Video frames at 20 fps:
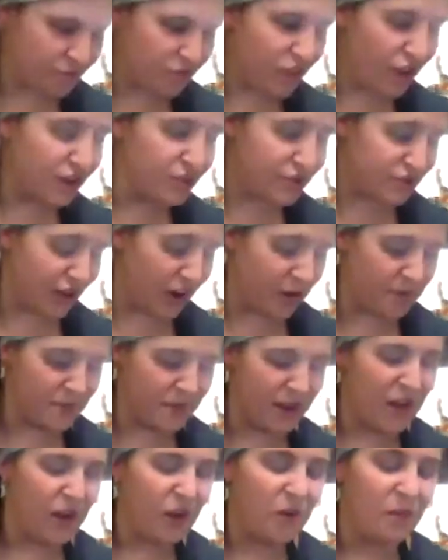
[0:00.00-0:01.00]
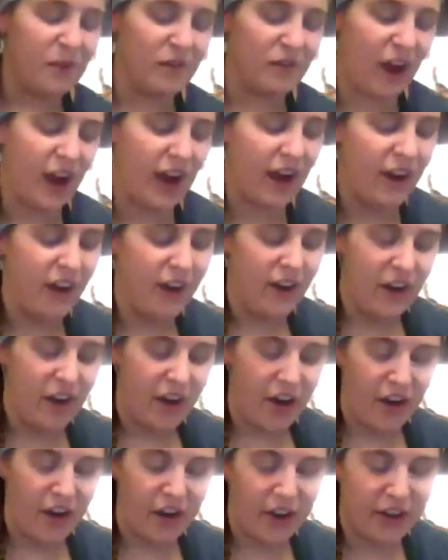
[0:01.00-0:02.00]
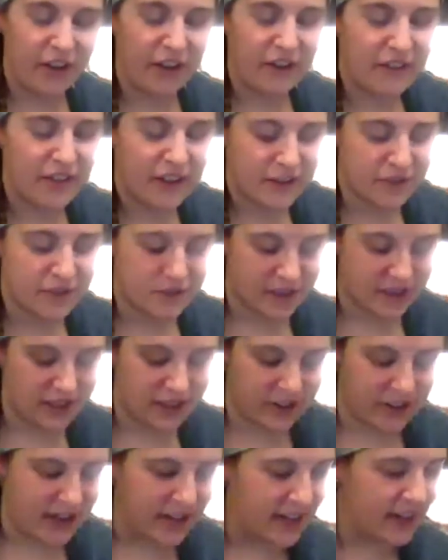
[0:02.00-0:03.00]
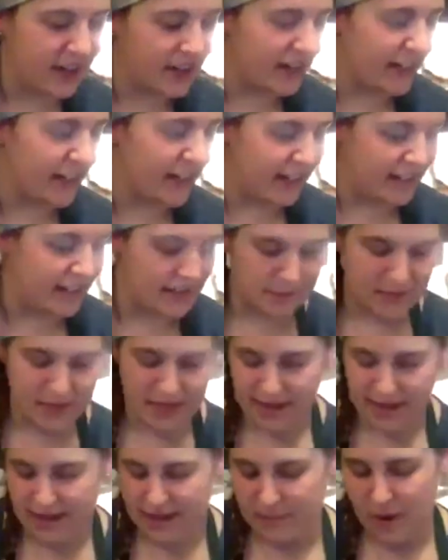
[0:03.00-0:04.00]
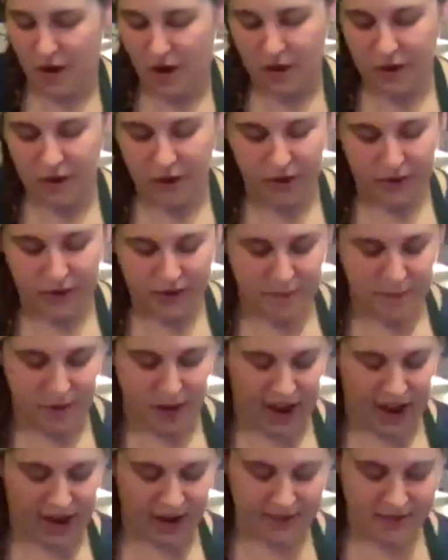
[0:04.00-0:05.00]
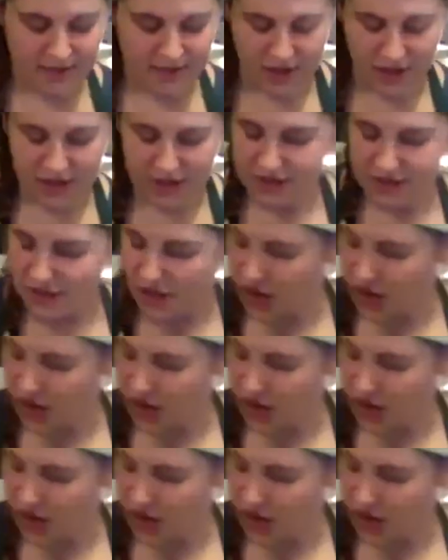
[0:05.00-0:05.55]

So we've got all of these really great ingredients. I'm going to get them all close by because they're going to start